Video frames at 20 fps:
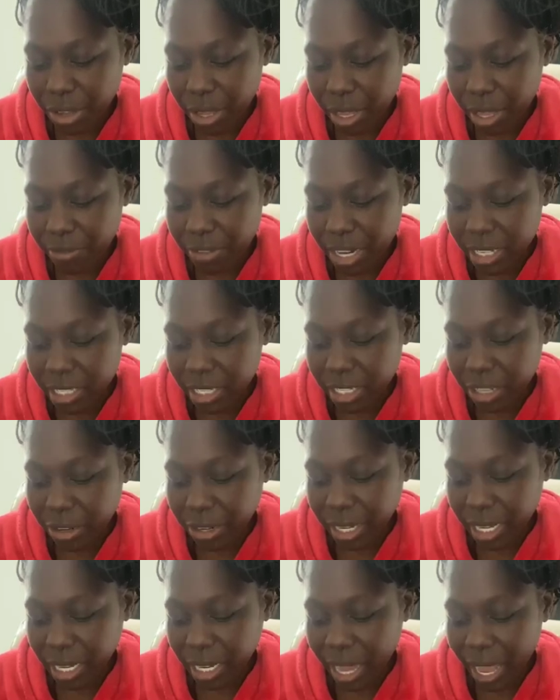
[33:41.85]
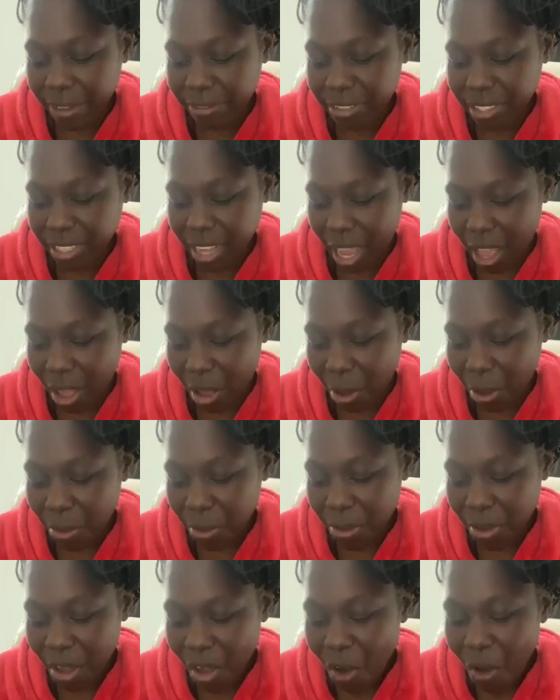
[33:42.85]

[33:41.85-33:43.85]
a vegetarian lifestyle.